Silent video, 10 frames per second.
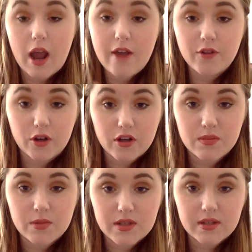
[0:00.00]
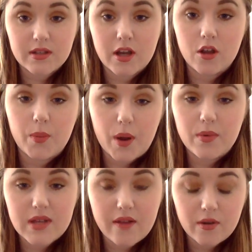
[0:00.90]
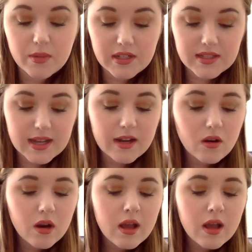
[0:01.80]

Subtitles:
after Christmas because ColourPop was having a big sale.